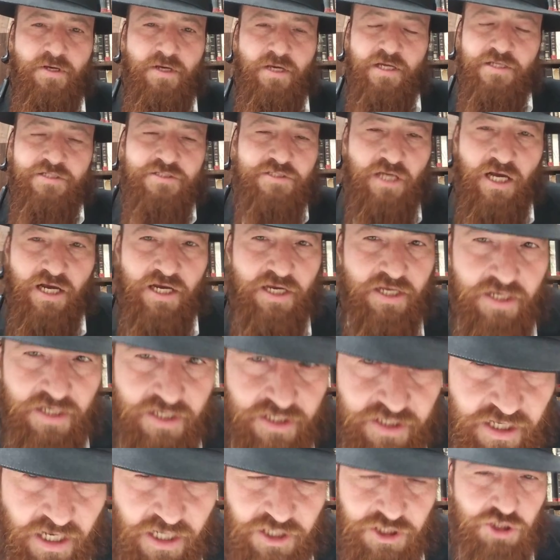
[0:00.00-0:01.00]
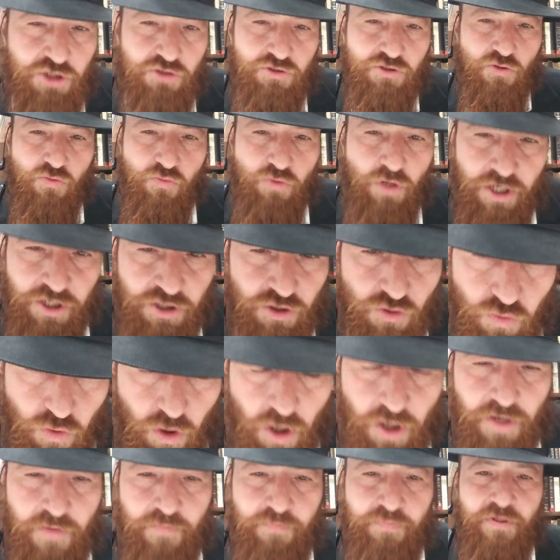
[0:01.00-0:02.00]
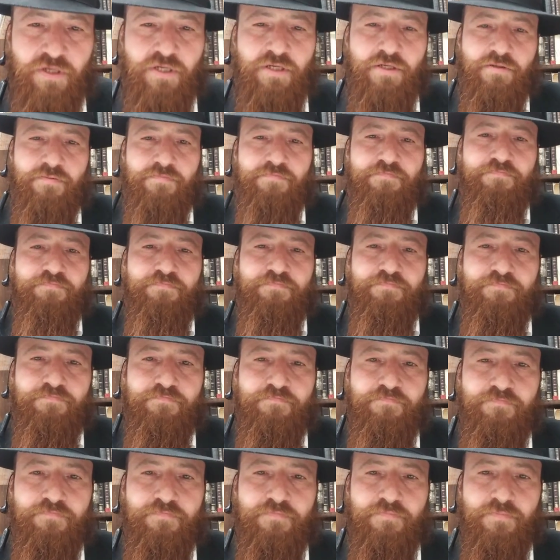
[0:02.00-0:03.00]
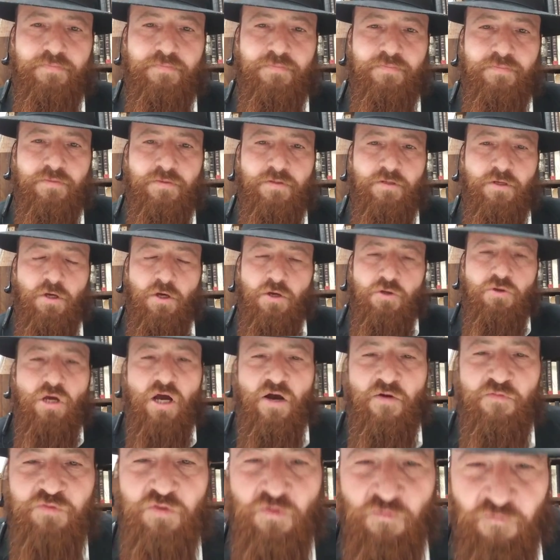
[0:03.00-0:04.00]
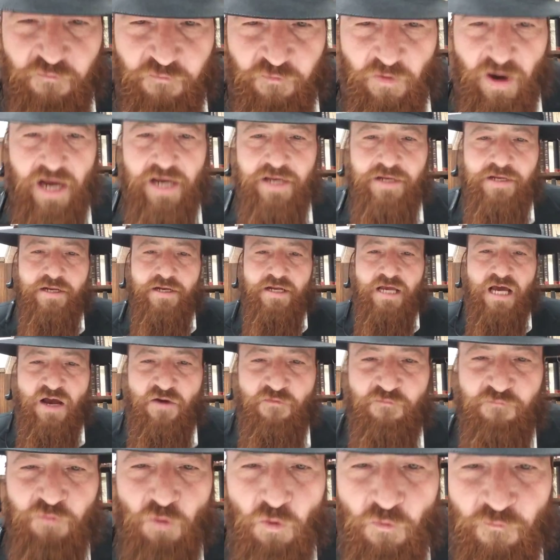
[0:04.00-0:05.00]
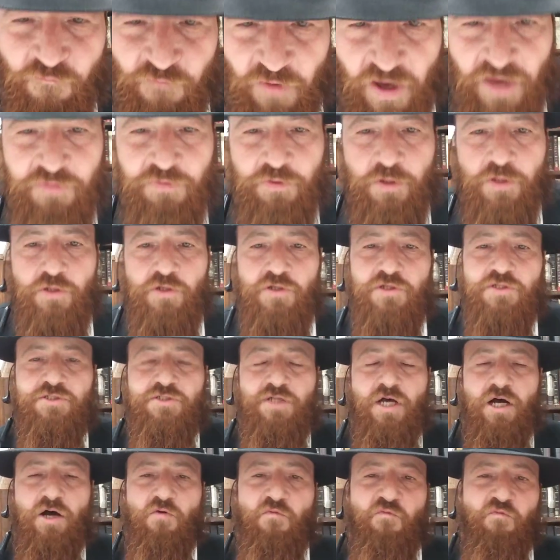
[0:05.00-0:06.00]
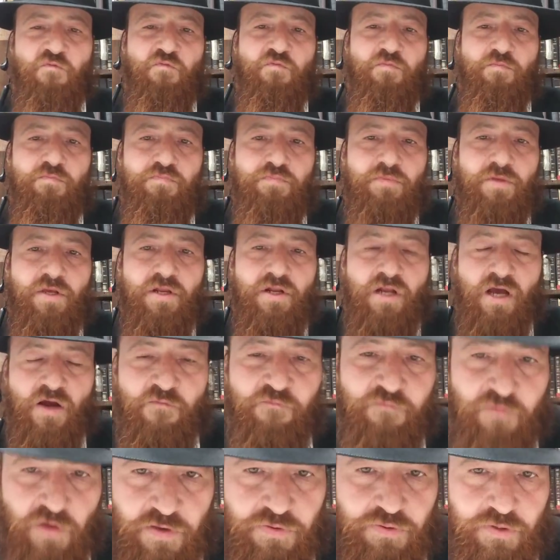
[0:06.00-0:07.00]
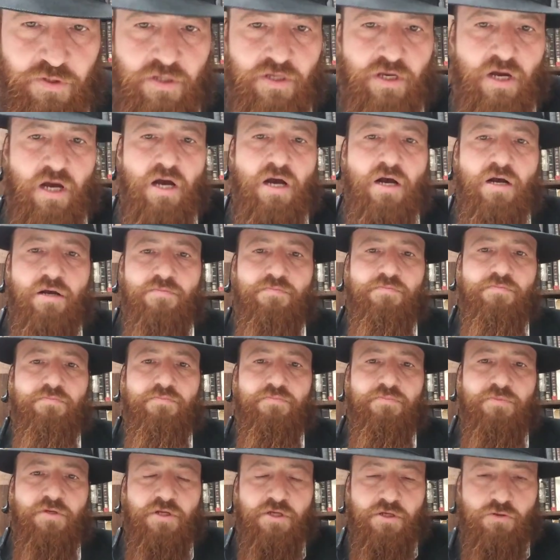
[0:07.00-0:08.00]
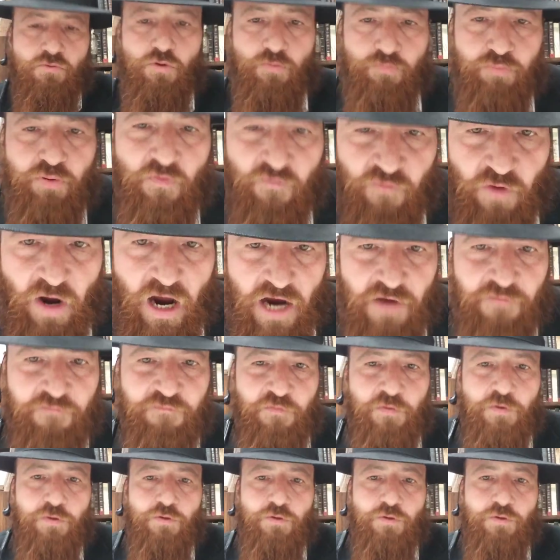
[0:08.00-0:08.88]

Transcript: It's not going to get you to where you want to be. You have to fight and have full faith in yourself and have faith in God that He will provide for